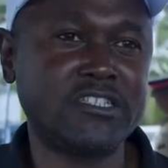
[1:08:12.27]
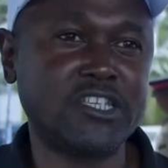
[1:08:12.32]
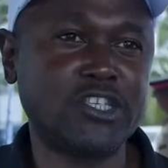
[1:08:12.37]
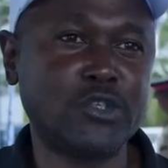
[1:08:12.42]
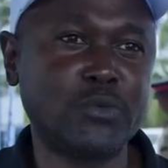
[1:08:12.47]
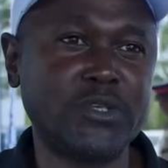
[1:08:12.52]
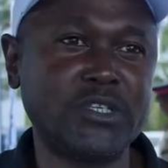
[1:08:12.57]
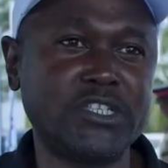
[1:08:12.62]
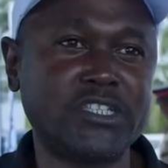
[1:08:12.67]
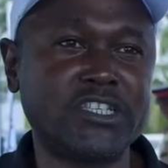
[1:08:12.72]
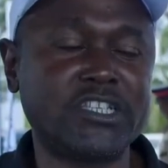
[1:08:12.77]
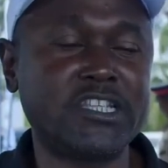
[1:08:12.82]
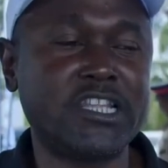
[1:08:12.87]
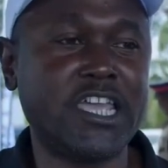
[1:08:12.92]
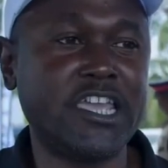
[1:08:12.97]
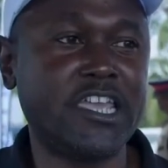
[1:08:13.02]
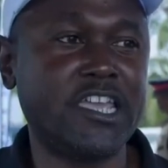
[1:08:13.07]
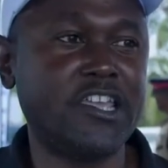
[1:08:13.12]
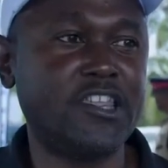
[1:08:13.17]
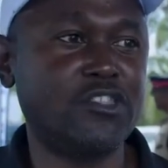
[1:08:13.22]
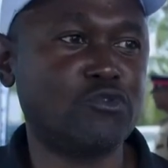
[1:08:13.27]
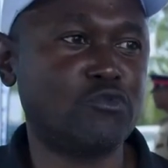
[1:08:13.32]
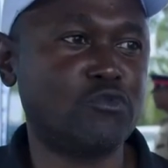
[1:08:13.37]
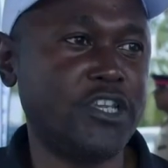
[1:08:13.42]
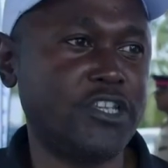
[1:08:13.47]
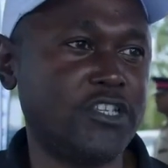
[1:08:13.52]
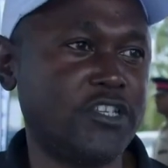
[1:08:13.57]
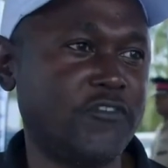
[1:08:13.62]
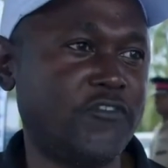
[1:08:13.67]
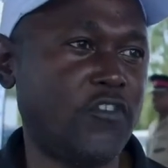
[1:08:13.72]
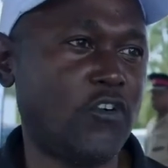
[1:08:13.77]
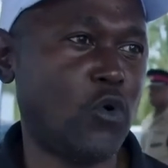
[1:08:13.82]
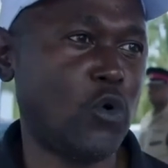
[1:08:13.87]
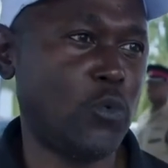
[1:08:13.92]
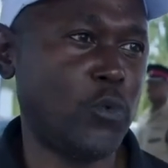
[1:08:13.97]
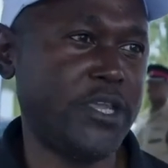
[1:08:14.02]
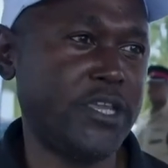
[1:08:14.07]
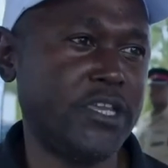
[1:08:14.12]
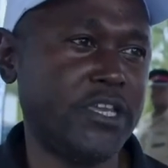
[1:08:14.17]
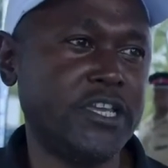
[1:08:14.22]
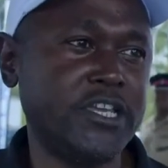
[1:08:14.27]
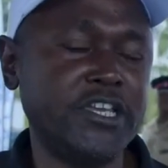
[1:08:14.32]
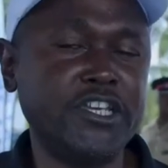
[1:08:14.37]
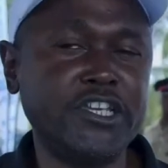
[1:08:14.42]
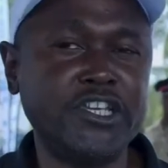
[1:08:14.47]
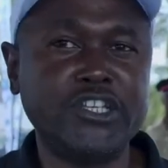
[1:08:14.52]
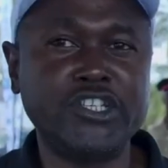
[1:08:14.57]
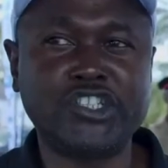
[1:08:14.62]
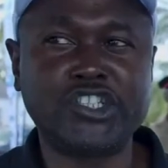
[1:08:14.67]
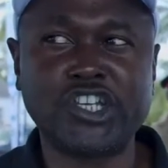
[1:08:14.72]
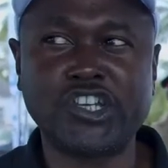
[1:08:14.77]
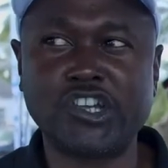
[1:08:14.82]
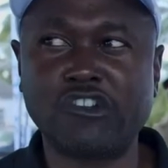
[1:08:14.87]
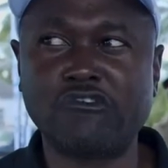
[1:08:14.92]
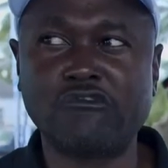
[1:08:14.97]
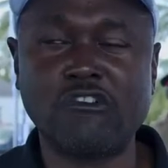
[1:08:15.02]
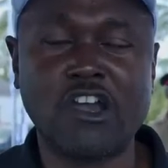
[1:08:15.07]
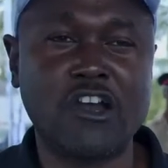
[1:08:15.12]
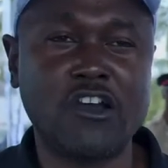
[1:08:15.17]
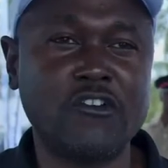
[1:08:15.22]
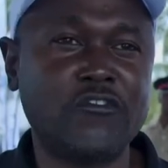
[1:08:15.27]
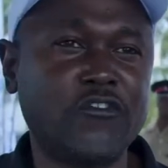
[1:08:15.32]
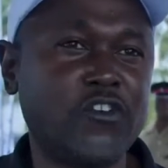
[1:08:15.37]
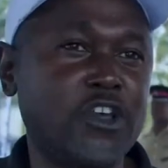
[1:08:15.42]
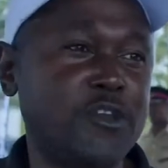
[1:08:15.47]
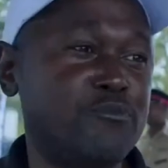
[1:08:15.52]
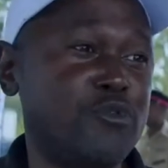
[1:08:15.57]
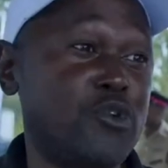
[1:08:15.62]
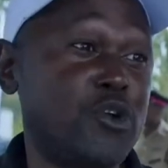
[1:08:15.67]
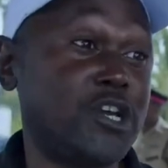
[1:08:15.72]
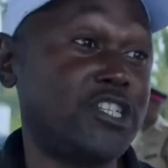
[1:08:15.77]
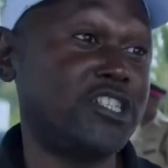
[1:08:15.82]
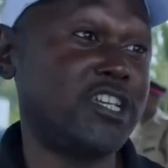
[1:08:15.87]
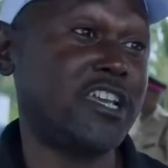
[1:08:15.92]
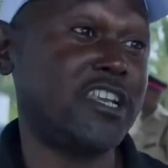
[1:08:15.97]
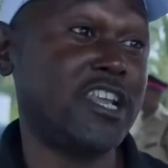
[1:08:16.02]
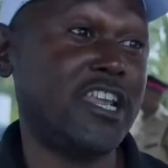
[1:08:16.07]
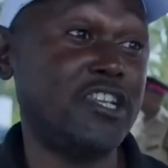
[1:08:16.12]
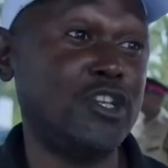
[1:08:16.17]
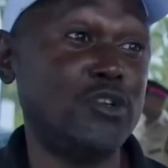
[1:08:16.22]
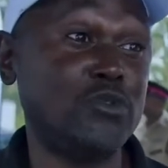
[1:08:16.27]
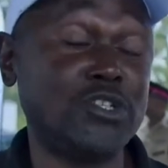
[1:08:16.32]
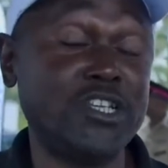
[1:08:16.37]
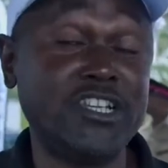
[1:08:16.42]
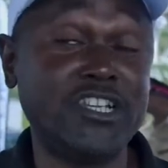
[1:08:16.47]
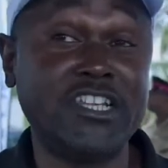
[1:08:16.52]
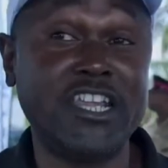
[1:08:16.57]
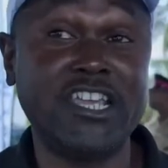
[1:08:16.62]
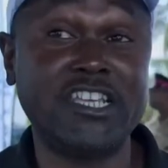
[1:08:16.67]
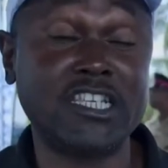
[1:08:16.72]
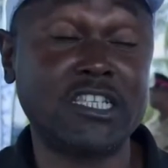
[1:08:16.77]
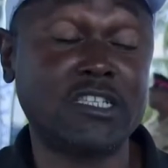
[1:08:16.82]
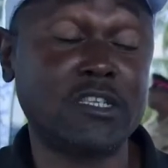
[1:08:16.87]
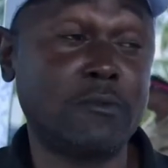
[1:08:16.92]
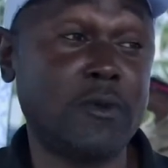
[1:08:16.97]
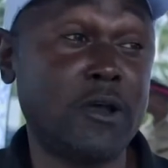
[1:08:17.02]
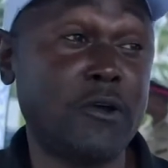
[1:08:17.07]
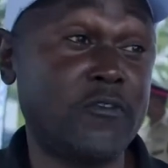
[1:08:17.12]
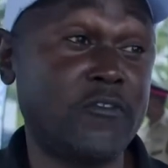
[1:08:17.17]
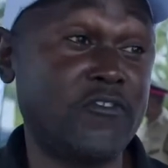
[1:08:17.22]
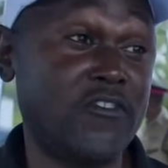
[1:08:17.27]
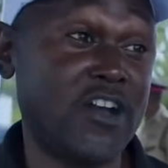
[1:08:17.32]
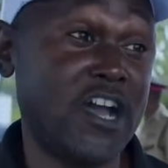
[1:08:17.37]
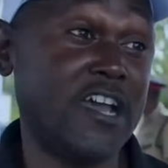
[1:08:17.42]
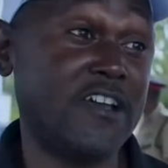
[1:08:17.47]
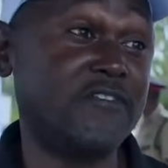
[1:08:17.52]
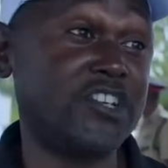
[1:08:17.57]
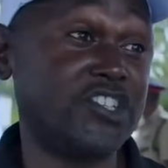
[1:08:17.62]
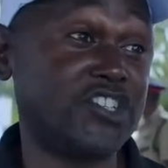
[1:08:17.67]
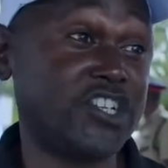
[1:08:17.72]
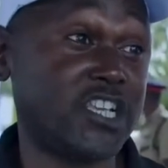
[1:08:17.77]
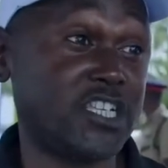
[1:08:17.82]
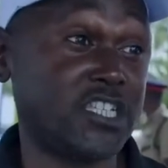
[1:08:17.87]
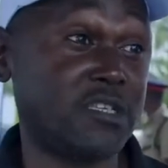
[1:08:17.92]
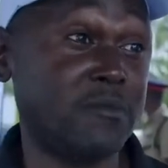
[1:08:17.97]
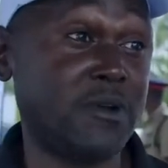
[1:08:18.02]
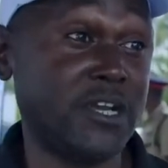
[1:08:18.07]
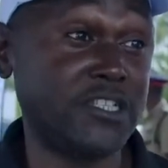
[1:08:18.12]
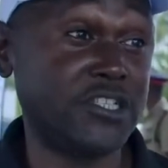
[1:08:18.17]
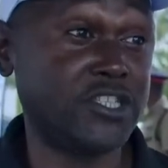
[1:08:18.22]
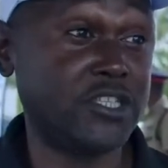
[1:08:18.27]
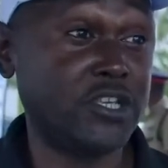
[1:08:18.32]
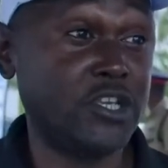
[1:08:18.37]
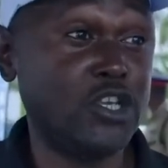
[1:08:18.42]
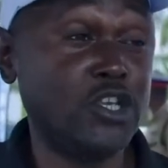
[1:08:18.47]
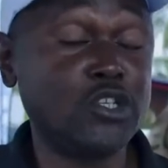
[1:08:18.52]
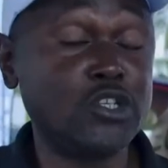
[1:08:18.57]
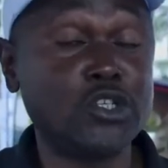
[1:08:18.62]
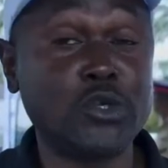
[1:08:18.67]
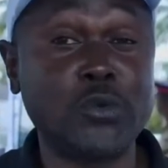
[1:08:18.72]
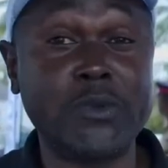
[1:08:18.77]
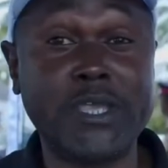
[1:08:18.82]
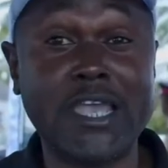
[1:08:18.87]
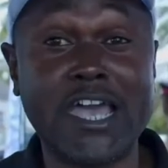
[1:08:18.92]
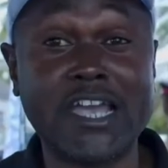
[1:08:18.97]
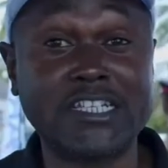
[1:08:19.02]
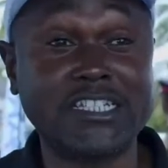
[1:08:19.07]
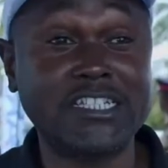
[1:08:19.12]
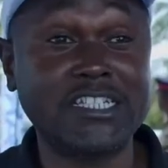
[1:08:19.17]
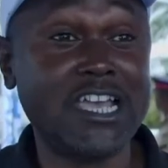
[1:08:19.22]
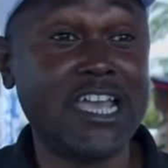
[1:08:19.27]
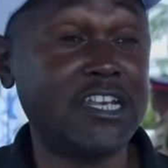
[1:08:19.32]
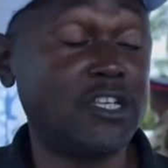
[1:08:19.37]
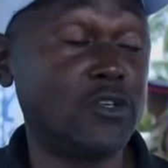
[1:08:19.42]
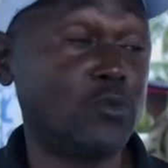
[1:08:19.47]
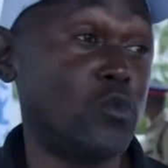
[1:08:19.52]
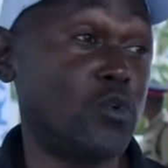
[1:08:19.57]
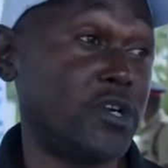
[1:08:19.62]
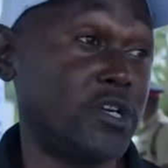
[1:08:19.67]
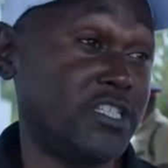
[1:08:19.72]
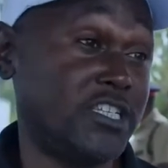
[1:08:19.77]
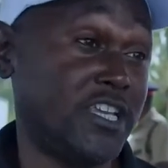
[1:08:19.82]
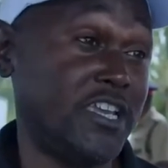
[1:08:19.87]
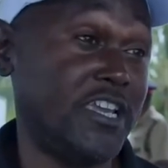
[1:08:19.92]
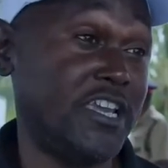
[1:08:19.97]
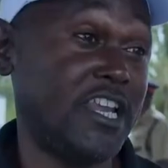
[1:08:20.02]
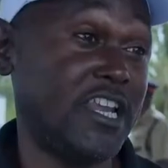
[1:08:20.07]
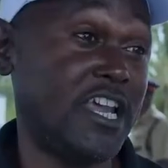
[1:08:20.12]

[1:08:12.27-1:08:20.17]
This was like a 3 to 4 week turnaround for a project that usually takes us about 5 to 6 months. So we actually had to work day and